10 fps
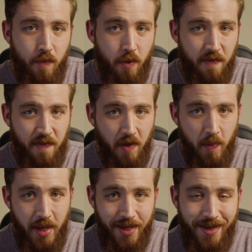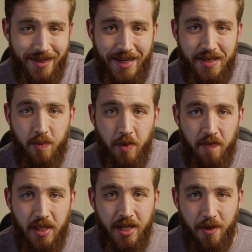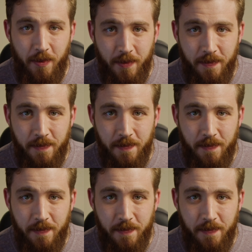for filming a testimony video.